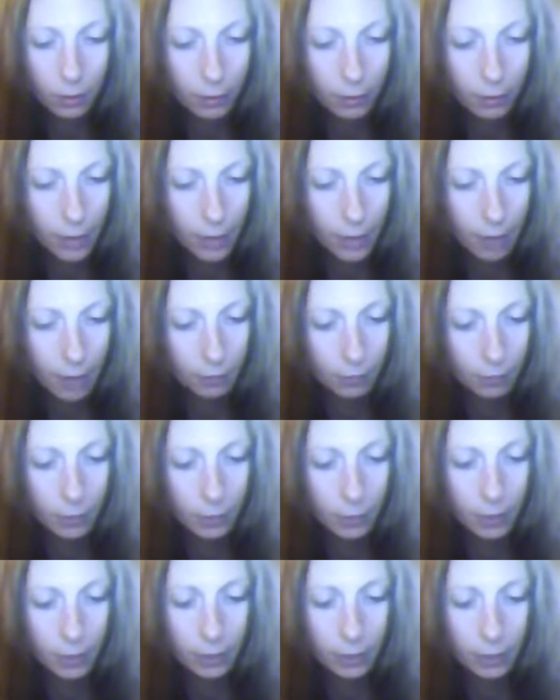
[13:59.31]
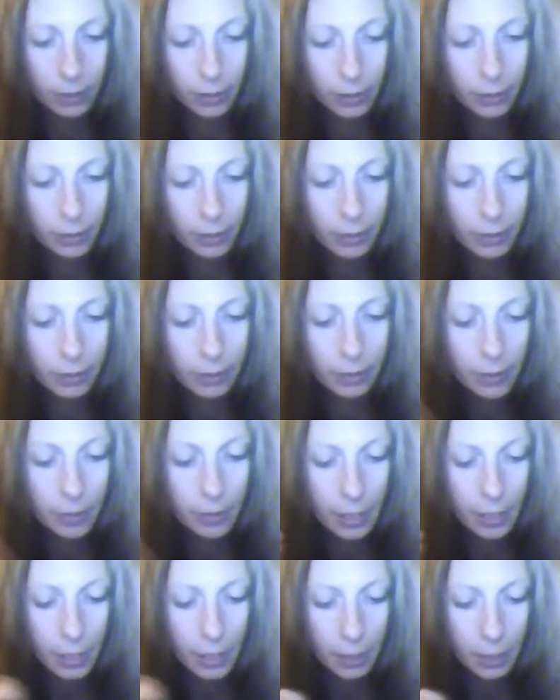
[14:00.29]
affluence here, and there is
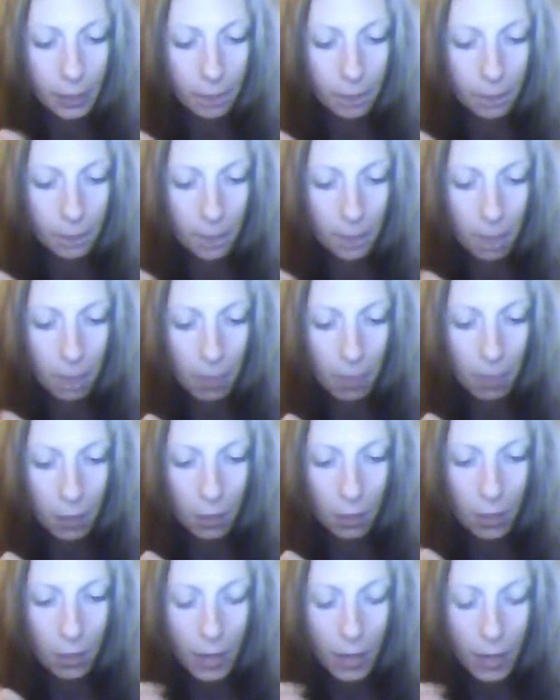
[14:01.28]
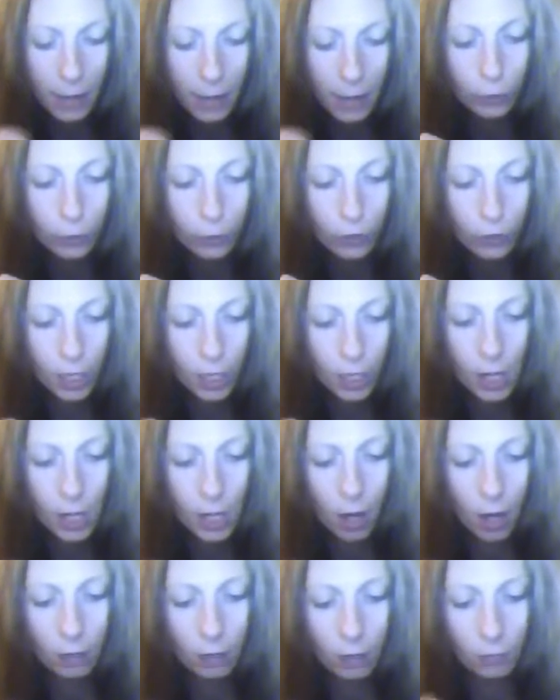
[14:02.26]
the energy
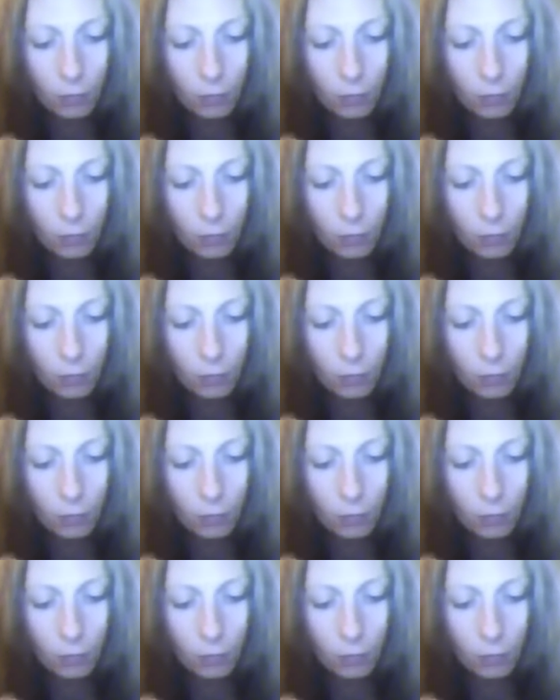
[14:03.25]
of